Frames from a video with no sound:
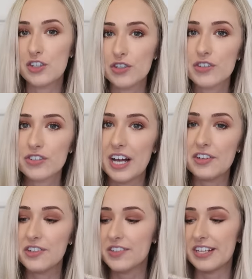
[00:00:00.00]
just, I
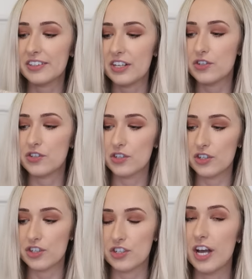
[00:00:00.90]
just think they're
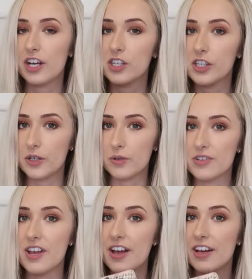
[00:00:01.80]
such a
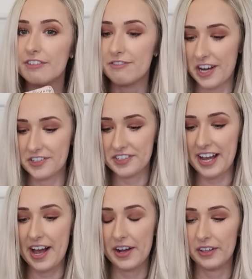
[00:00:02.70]
cute,
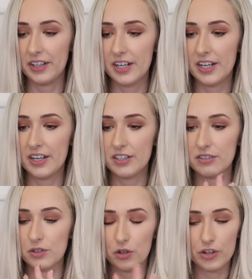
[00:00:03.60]
versatile
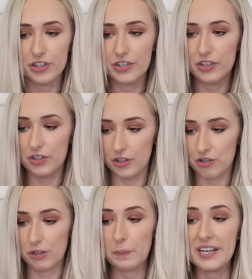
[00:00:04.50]
gorgeous
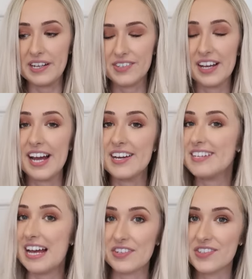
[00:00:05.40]
neutral piece and I
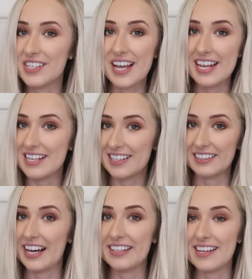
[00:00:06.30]
never see anything
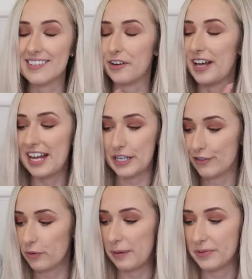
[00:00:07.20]
like this on any
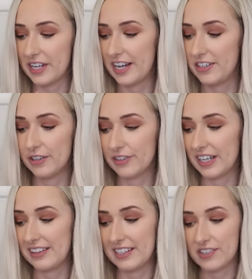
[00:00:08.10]
other website nothing
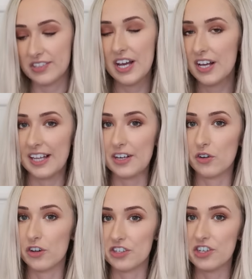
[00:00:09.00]
in this like
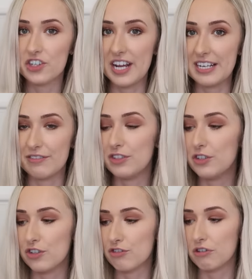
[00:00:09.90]
gorgeous shade of
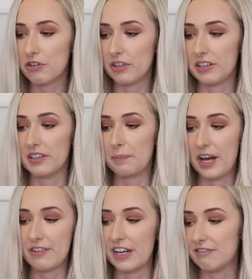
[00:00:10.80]
neutral and the
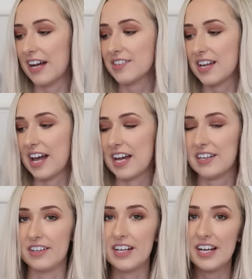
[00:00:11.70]
perfect rattan
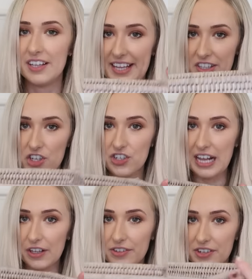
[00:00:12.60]
and like the
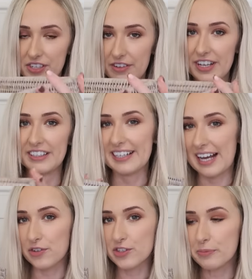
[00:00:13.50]
shallowness of it and like
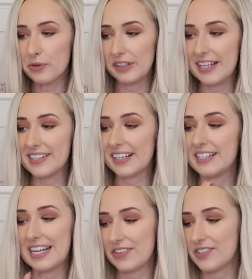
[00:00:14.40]
how small it is like I
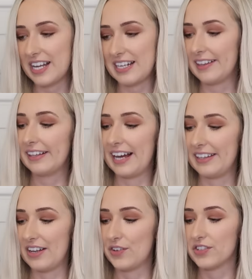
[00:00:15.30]
never see anything like
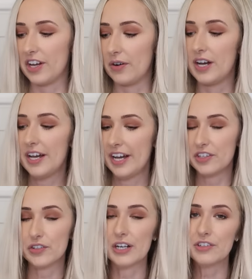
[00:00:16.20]
this so I
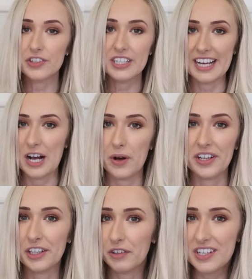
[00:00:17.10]
just thought I'm just gonna get one
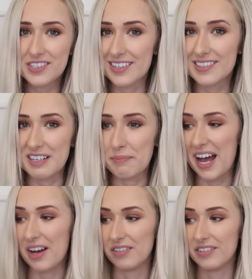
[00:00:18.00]
and they're only 16
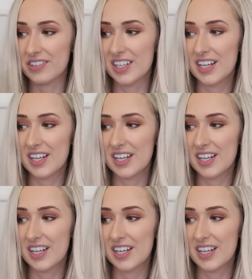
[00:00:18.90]
pound